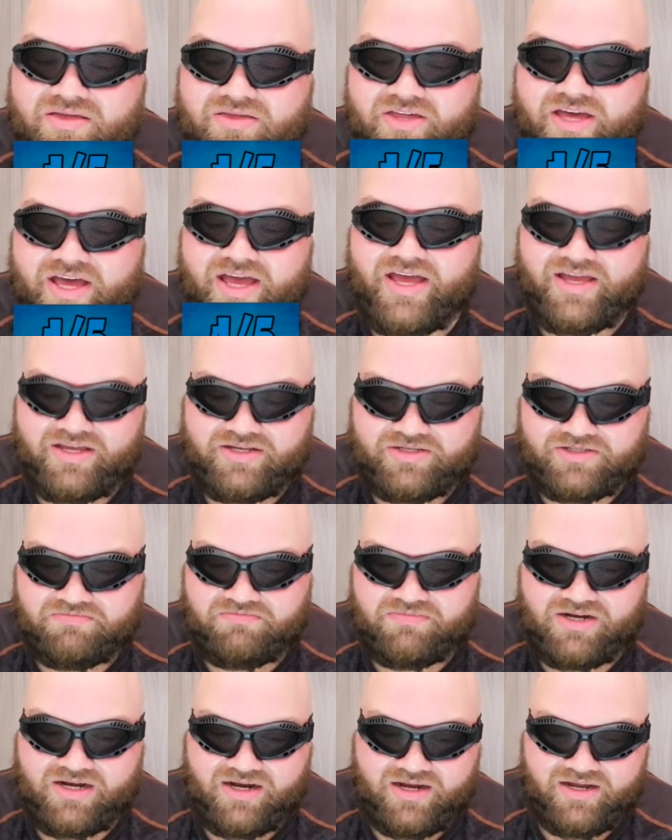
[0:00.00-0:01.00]
There is
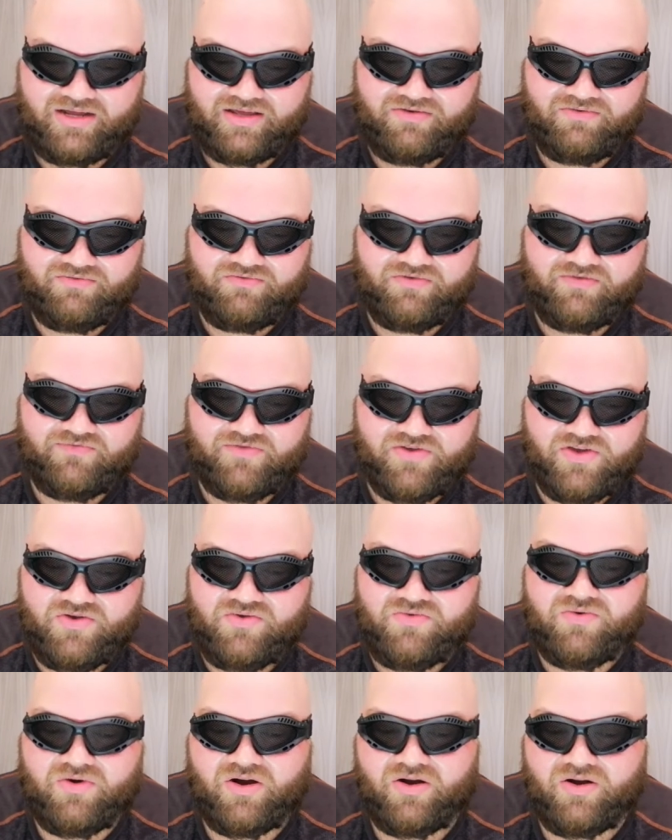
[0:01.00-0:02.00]
my
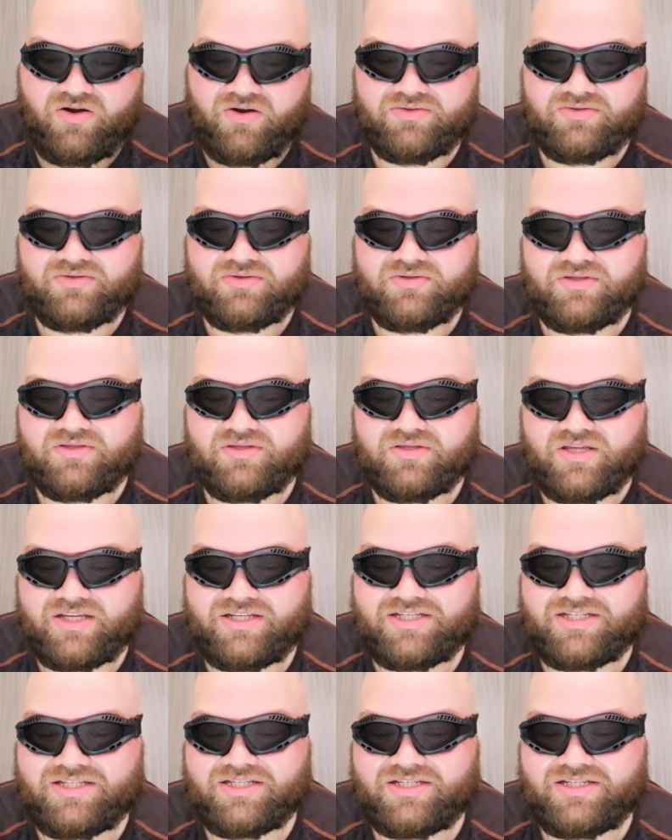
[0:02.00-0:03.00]
review on
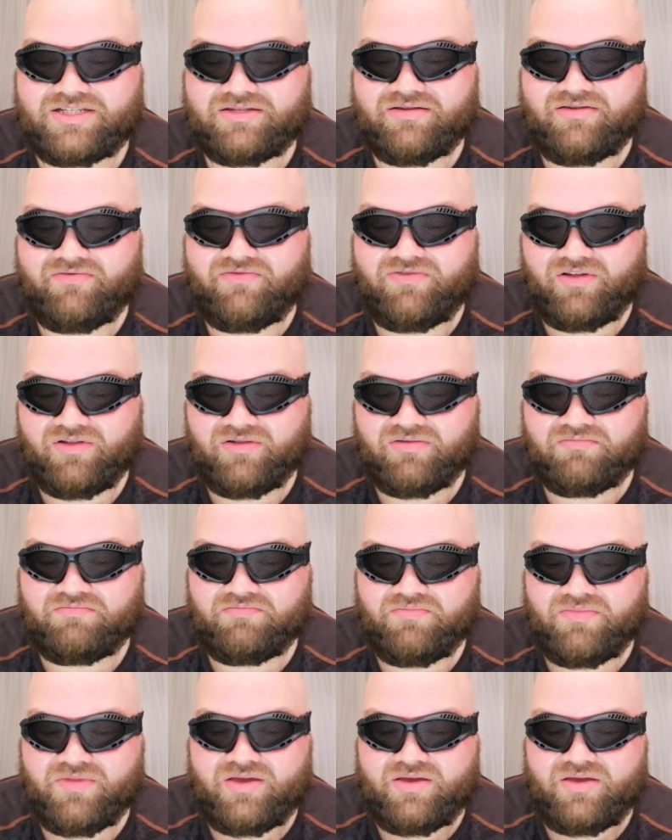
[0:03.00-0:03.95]
this film.